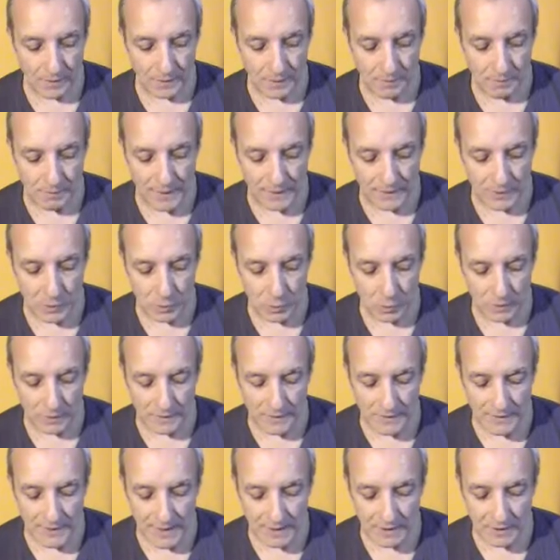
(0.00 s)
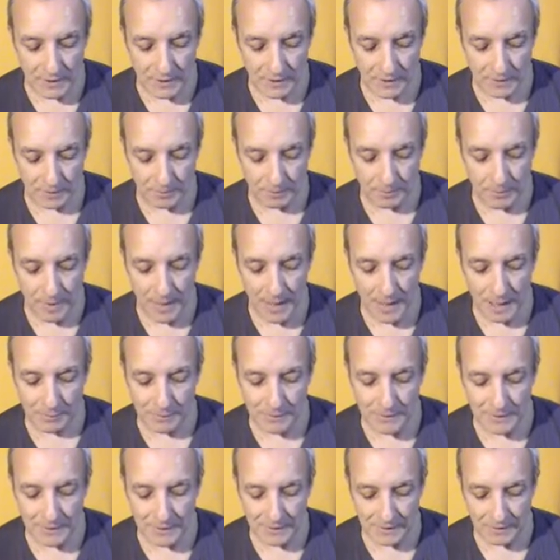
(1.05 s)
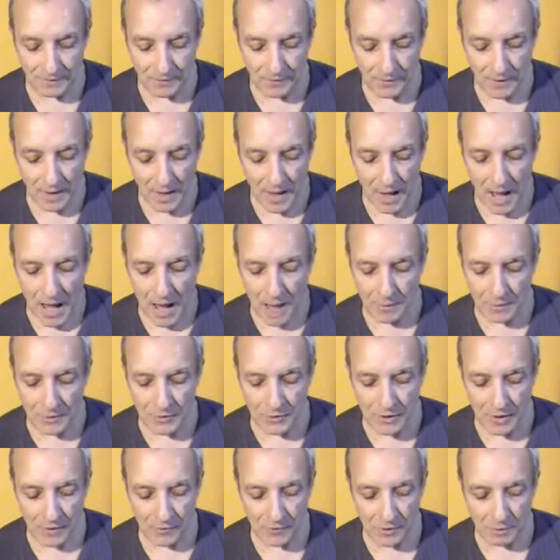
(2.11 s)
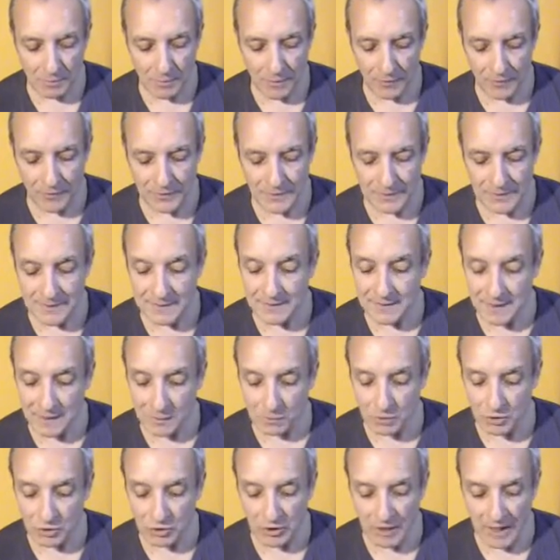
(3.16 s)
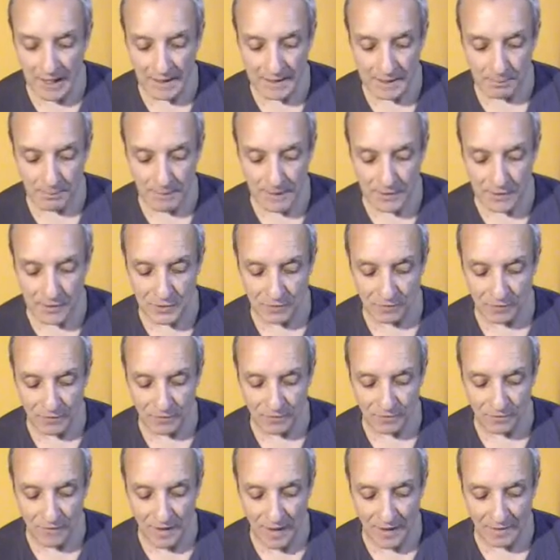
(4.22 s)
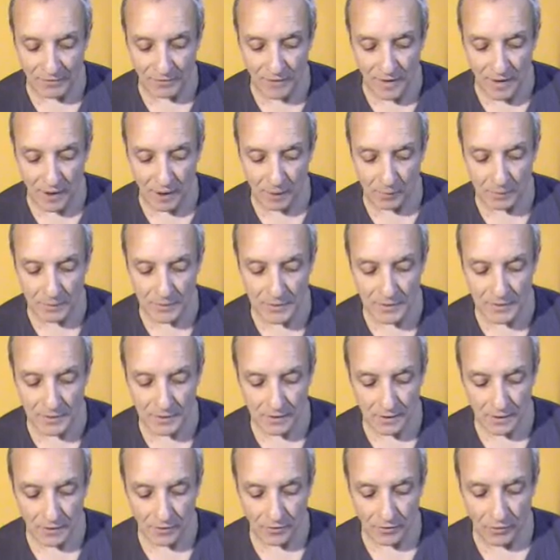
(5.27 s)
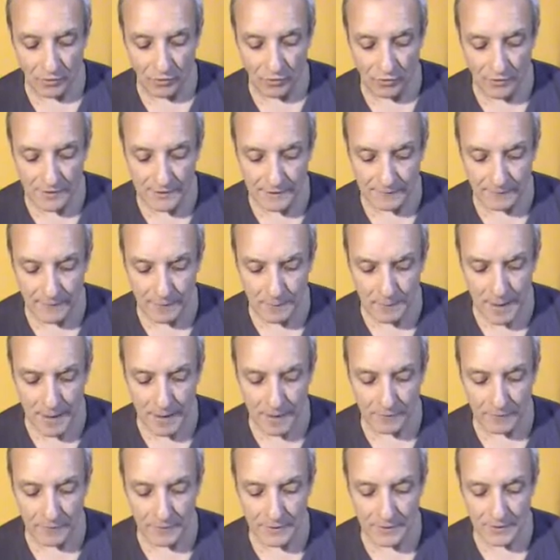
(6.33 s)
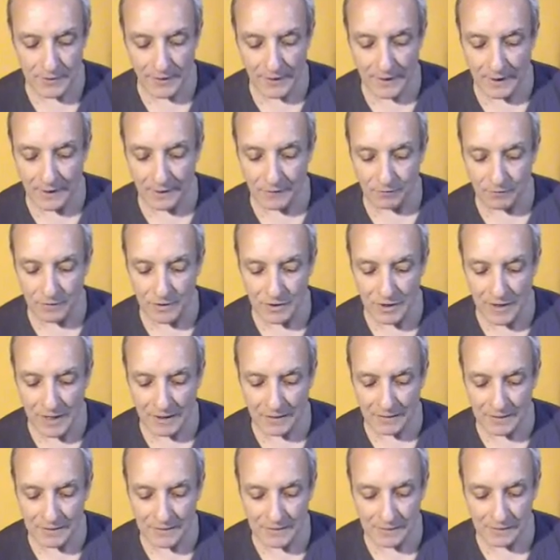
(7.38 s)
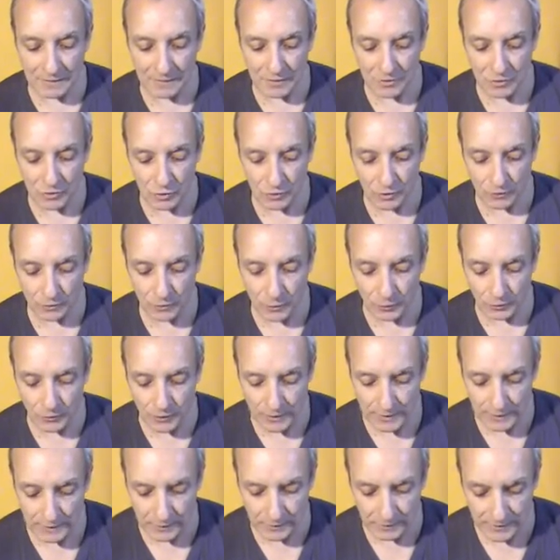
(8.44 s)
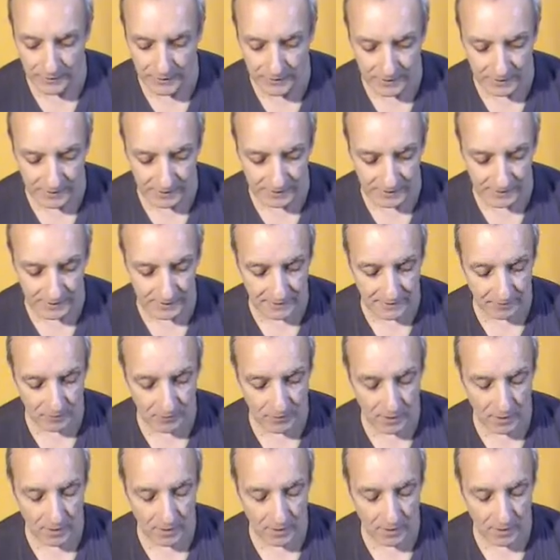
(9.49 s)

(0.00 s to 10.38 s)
The Blessed One said to him, "Mahamati, I will tell you about the distinguishing aspects of the five dharmas, the three Svabhavas, the 8 Vijnanas, and the twofold egolessness.